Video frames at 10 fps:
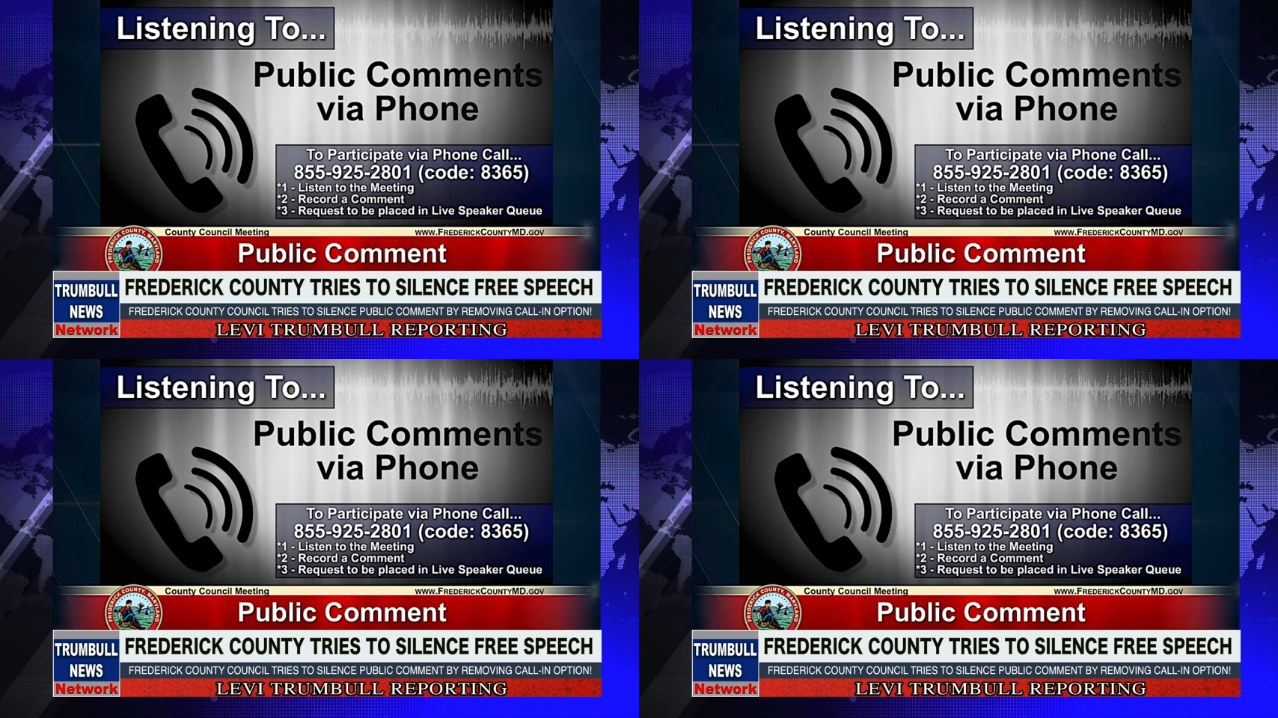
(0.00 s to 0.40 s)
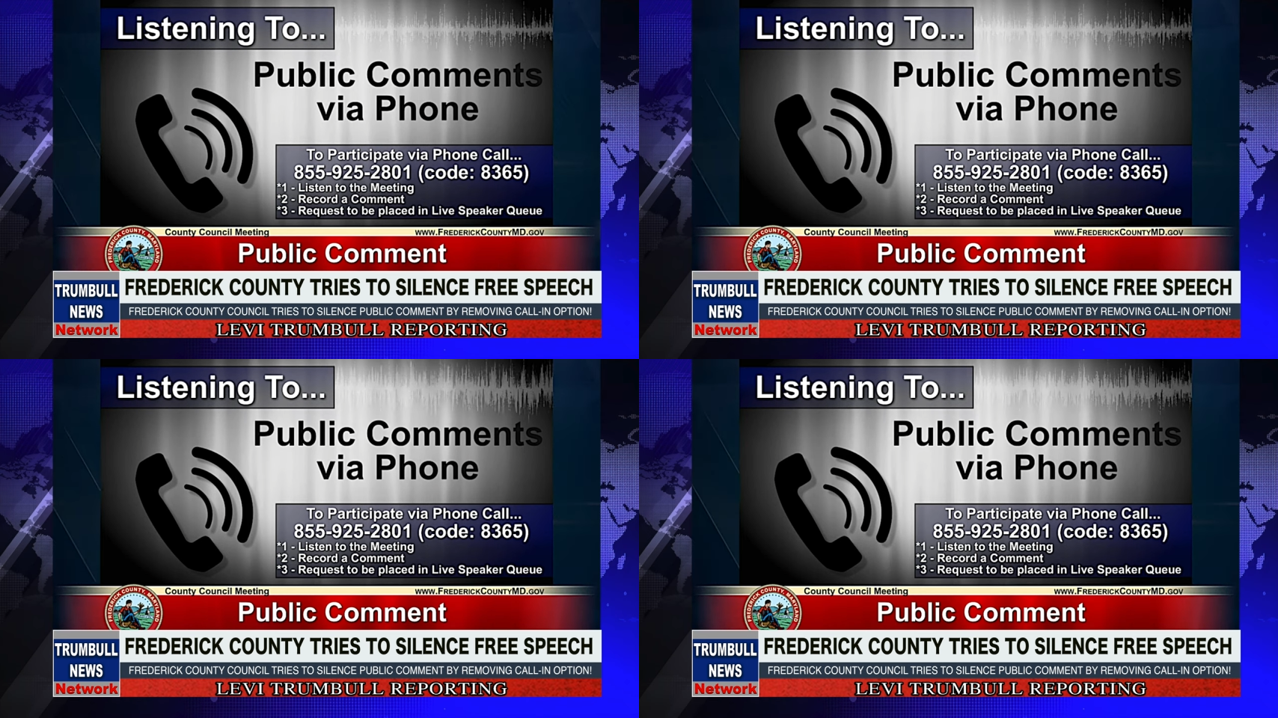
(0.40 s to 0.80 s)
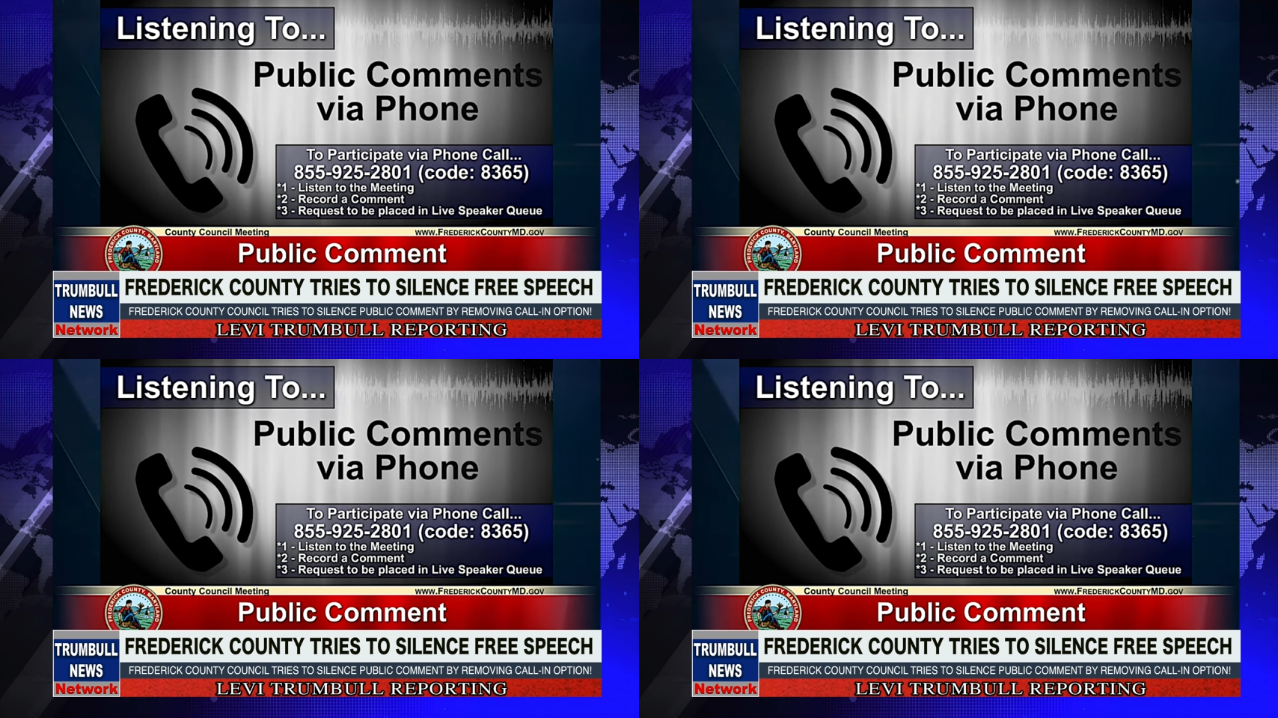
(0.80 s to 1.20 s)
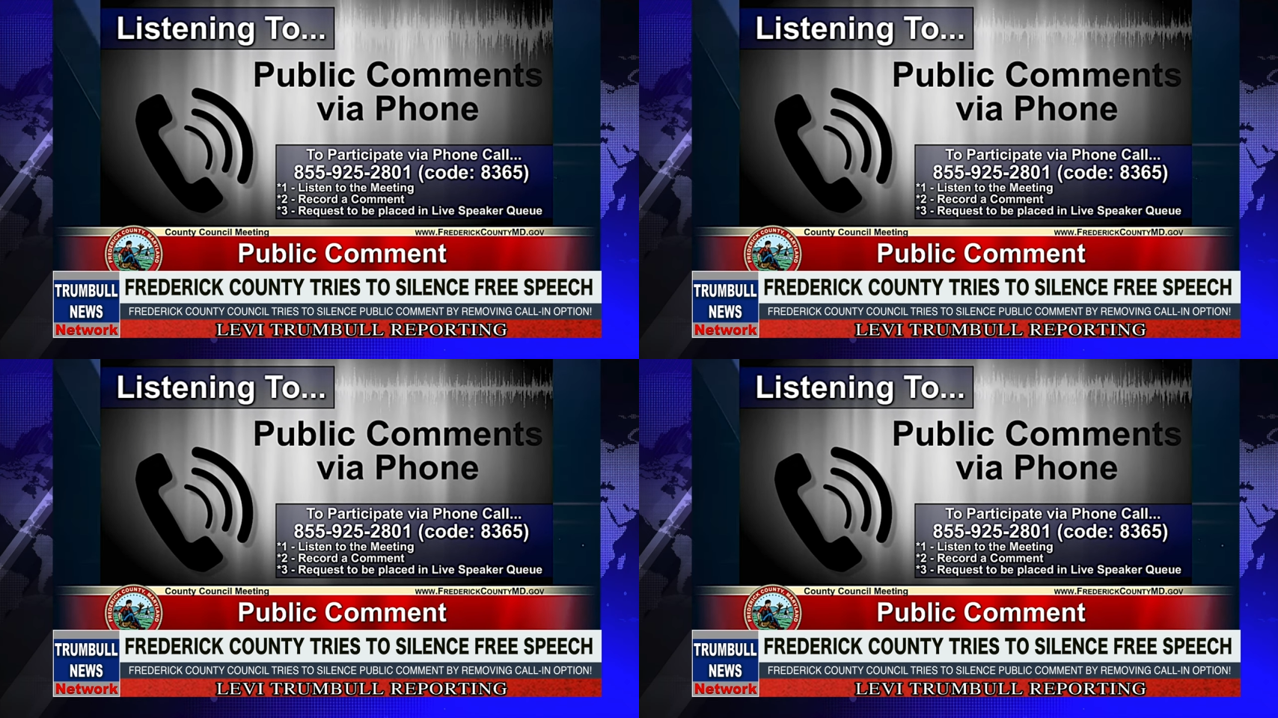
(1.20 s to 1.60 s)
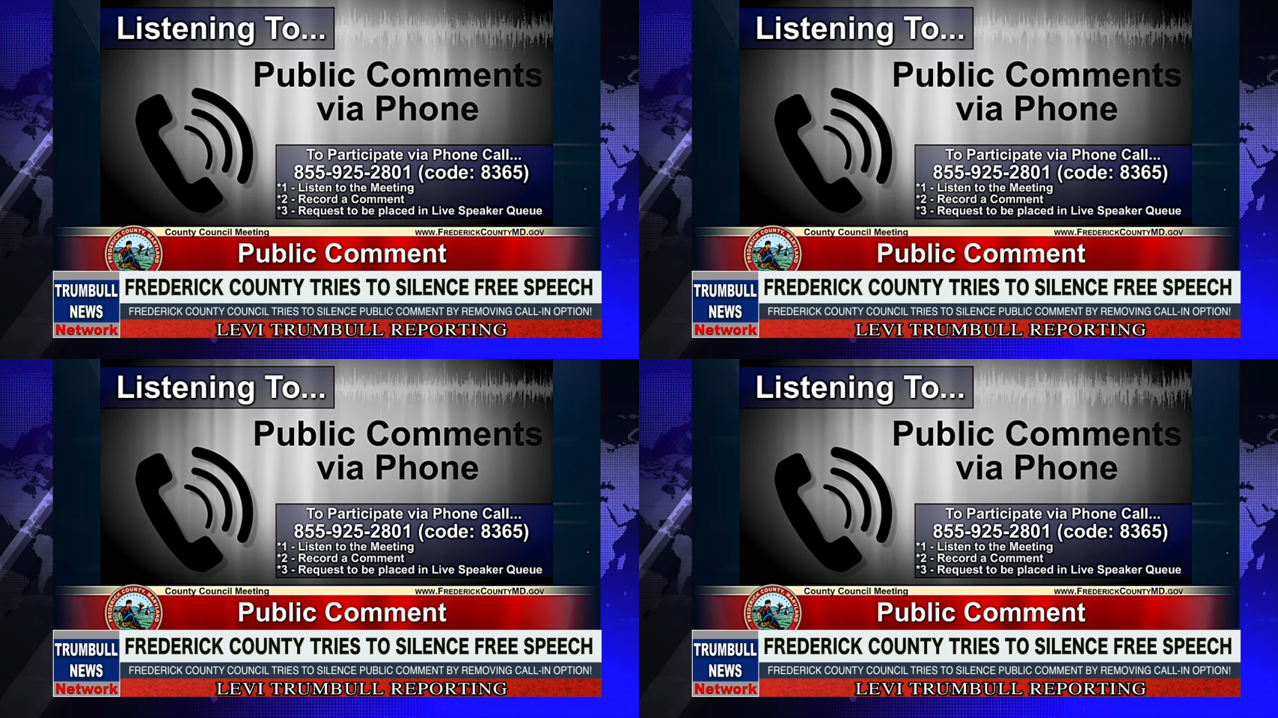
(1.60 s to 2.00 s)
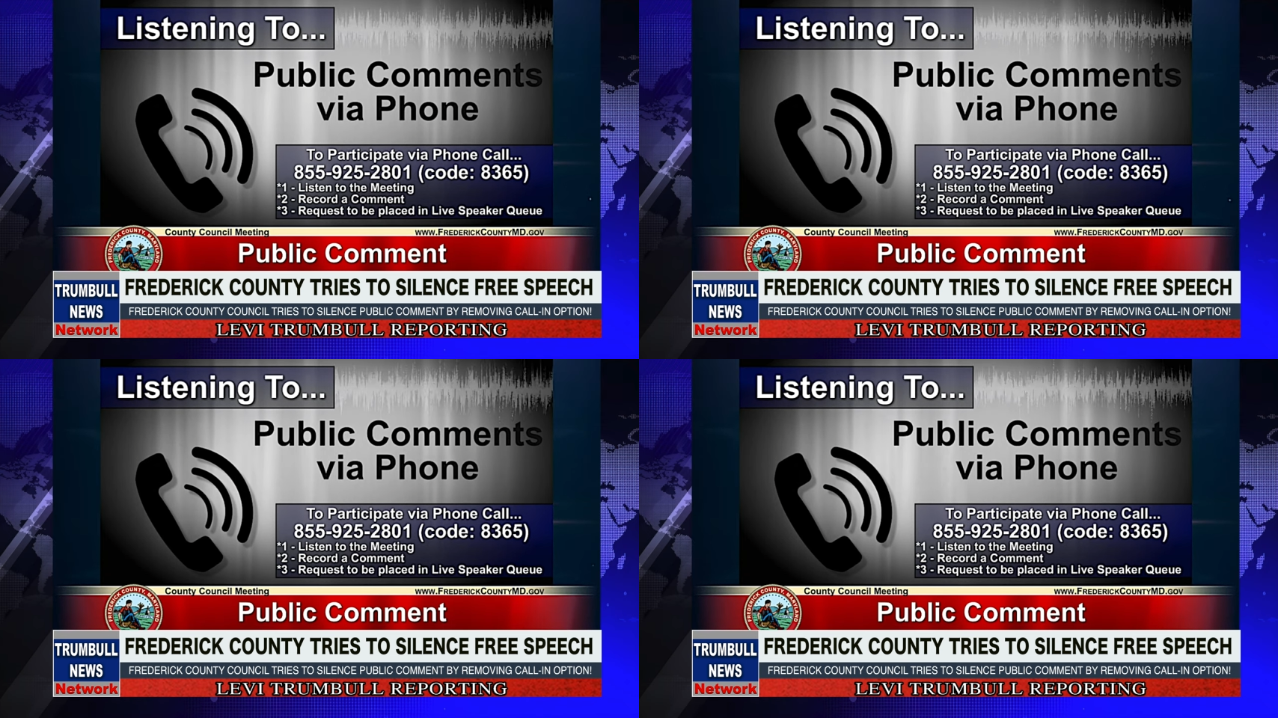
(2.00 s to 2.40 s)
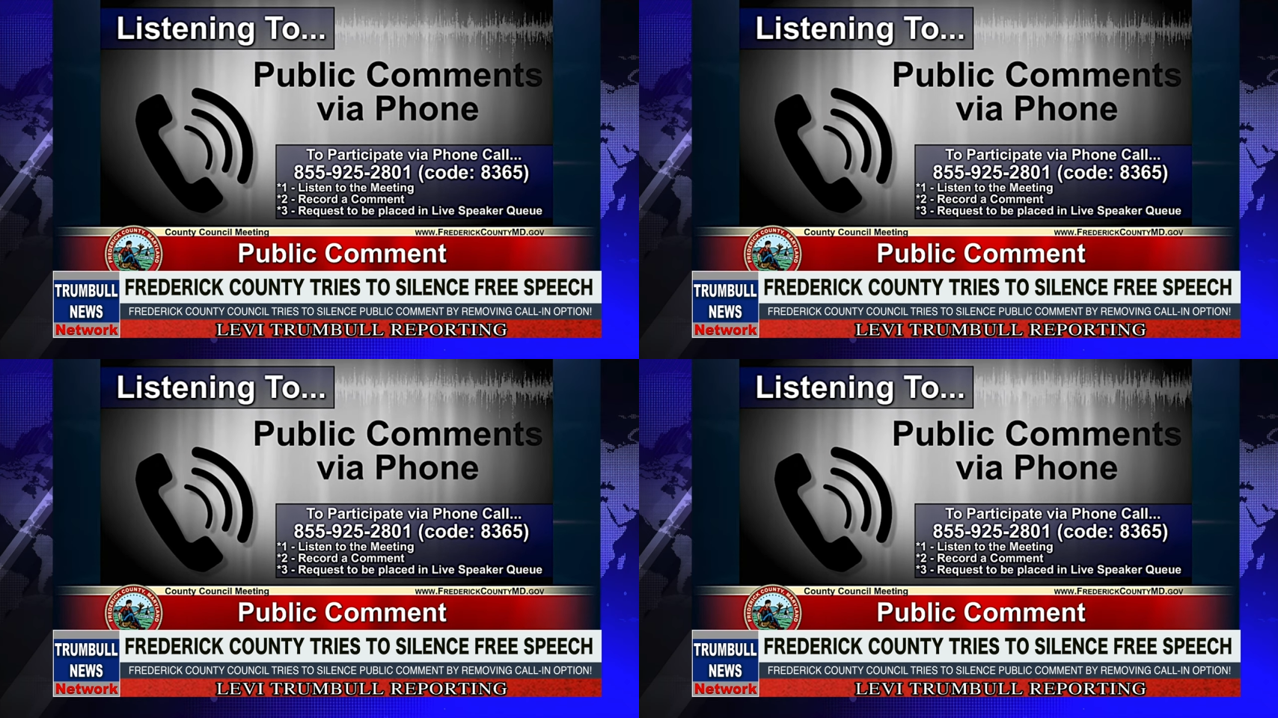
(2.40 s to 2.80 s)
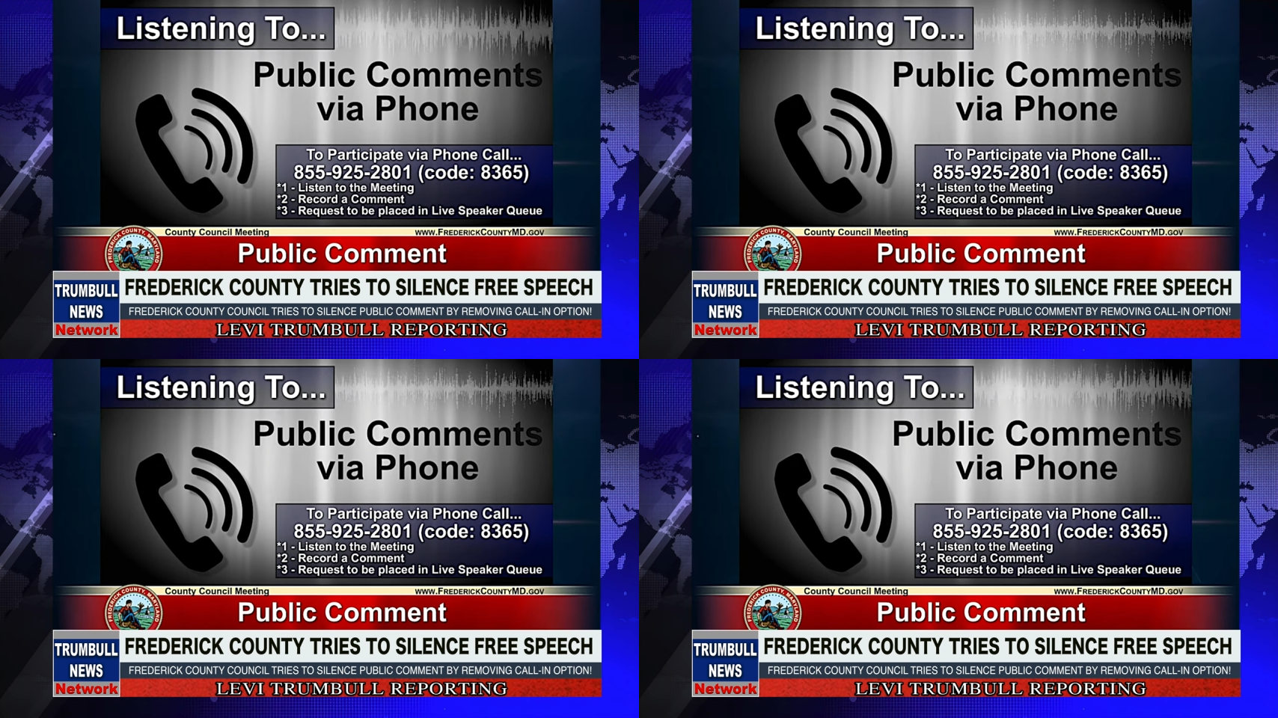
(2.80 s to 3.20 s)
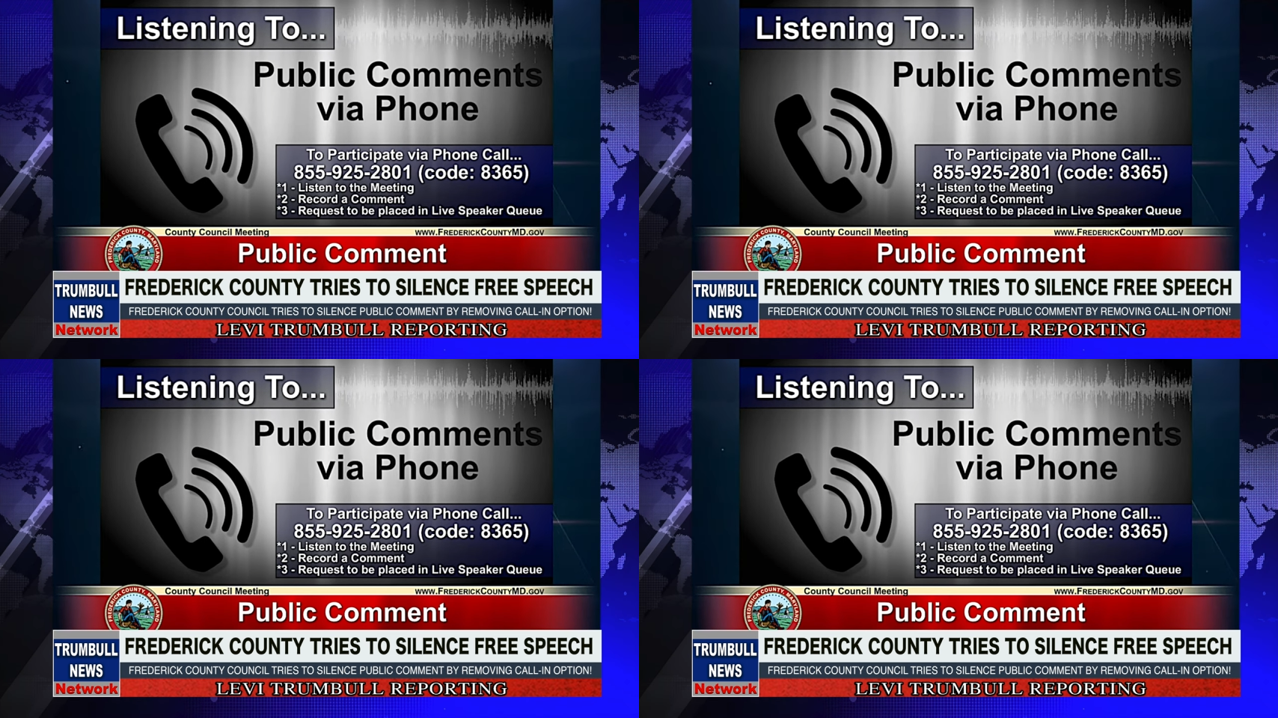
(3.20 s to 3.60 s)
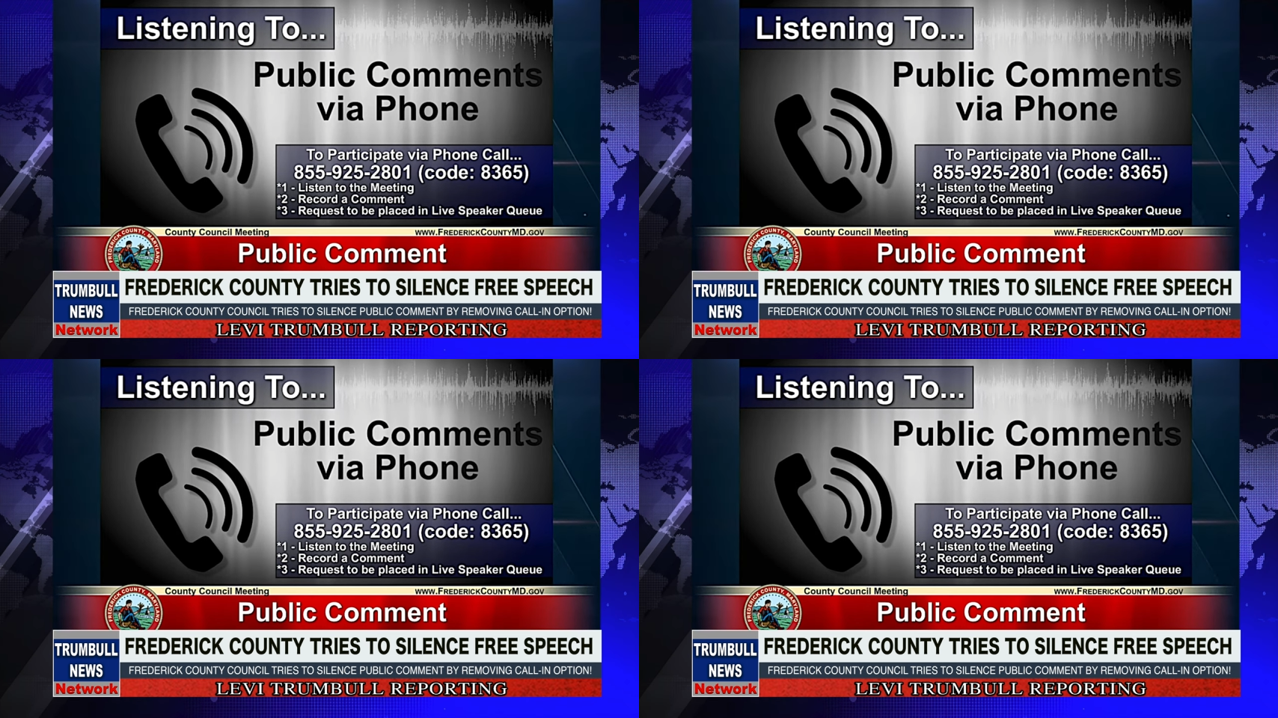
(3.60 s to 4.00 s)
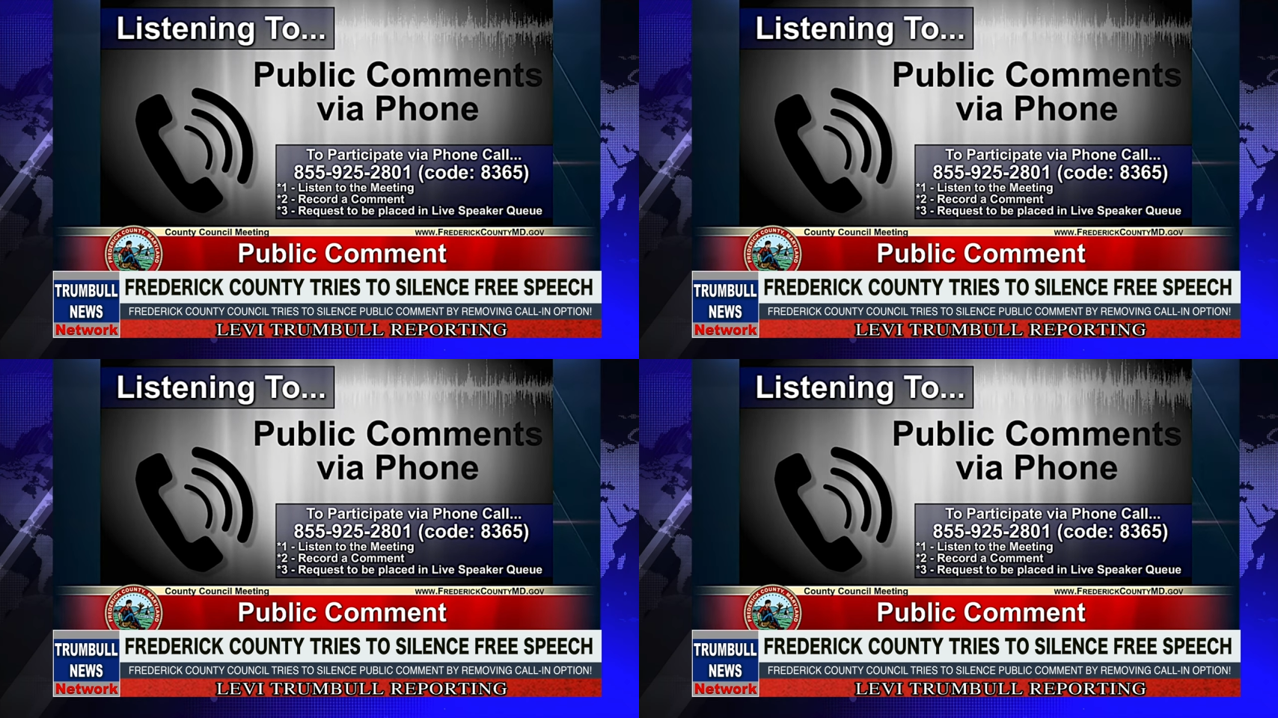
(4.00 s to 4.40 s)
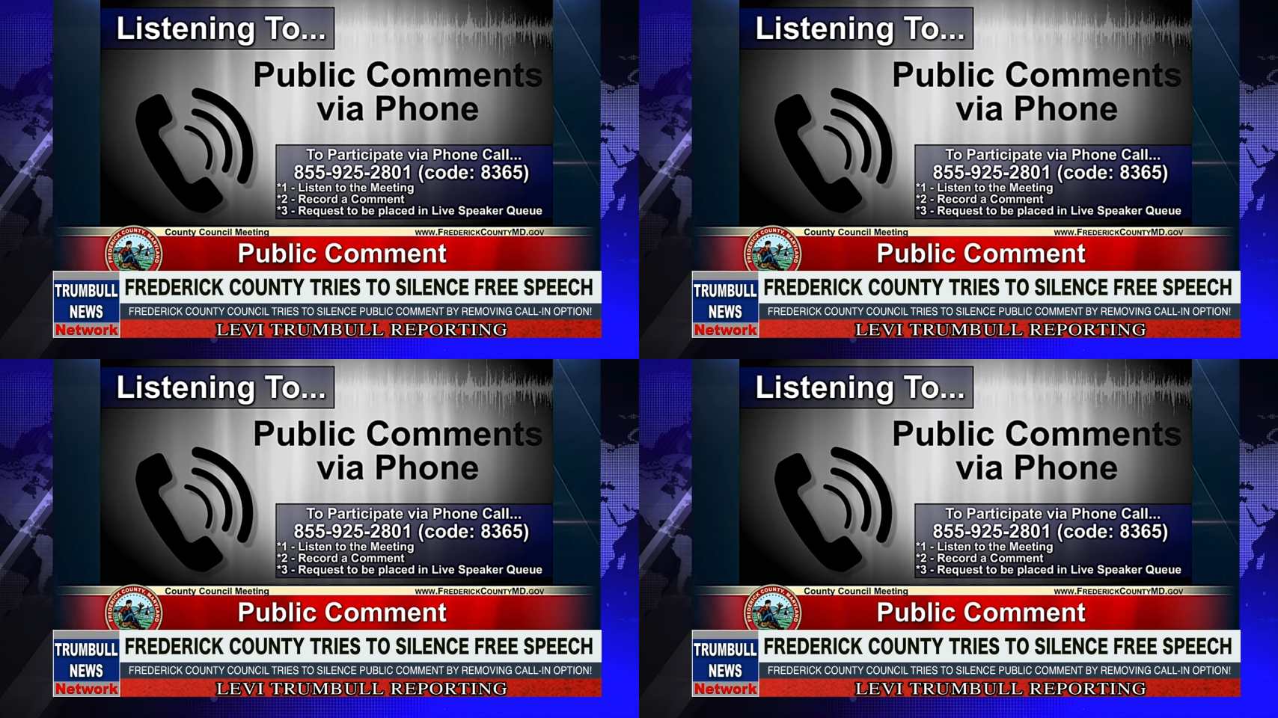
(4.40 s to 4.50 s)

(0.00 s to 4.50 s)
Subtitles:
[unreadable: no face in view]